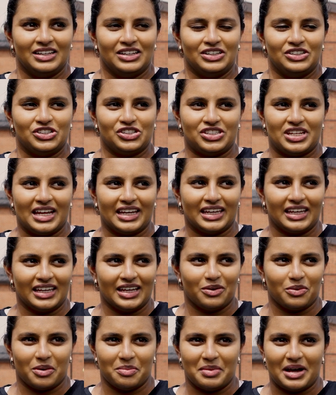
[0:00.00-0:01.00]
just taking
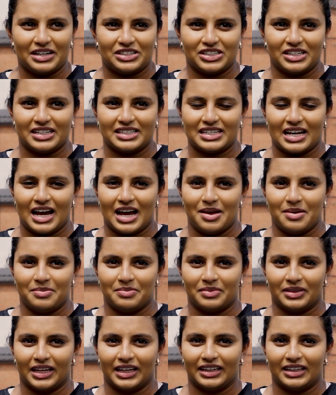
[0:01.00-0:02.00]
it one match at a time,
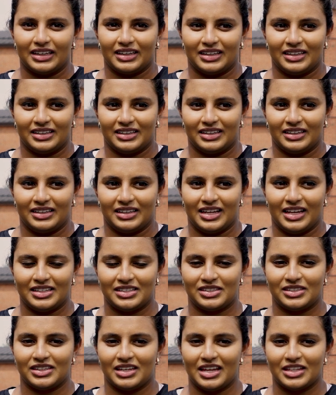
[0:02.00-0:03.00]

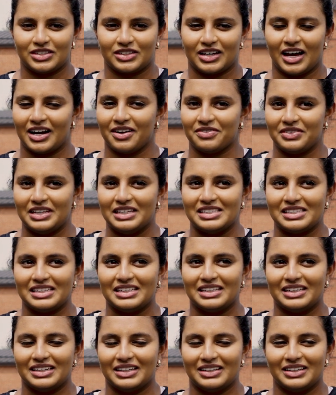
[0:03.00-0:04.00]
it's kind of
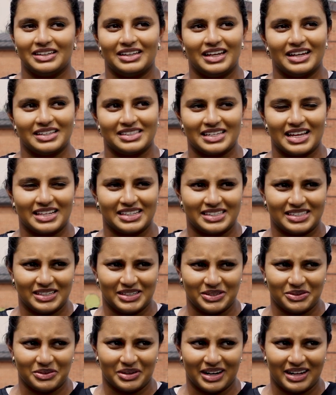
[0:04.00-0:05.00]
easy in a sense to
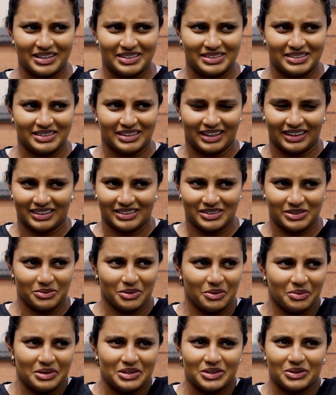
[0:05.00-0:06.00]
do
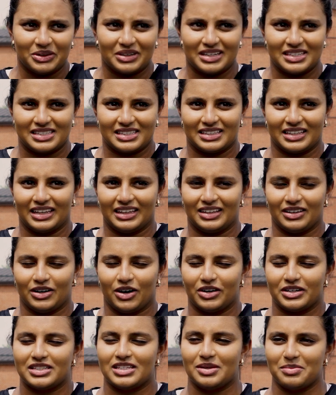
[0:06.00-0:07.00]
what we do, because
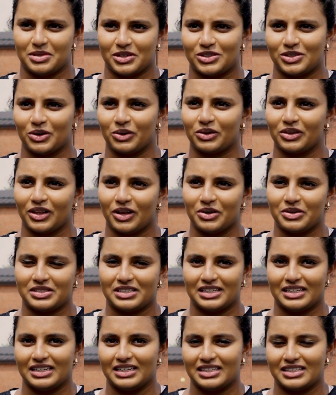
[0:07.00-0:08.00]
our team is so close
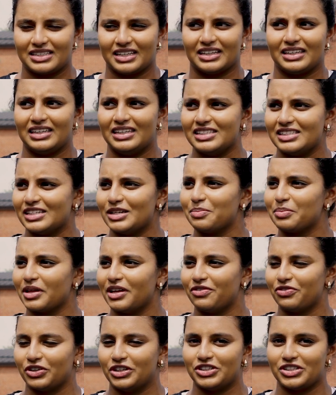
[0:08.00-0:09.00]
and it's easy to
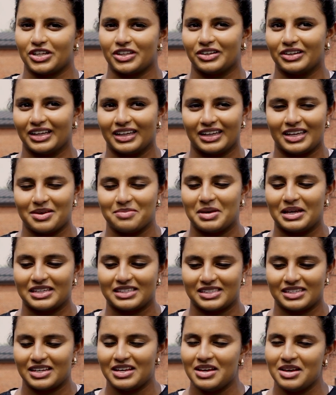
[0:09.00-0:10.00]
play for each other. It makes
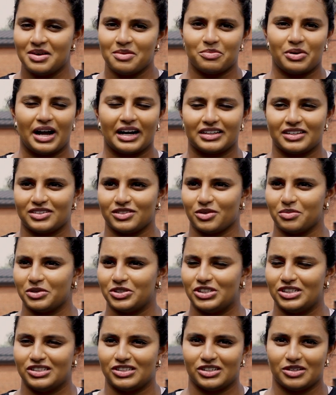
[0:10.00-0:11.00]
practice so
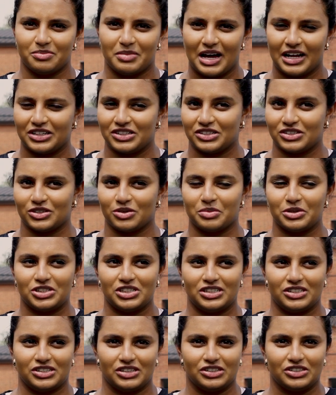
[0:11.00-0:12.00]
much easier, matches so much
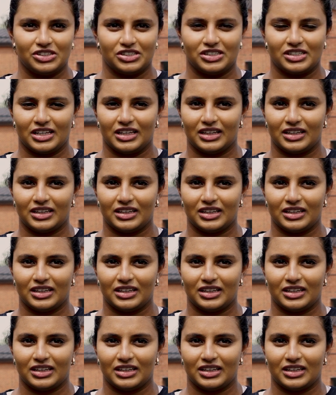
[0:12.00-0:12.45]
easier, just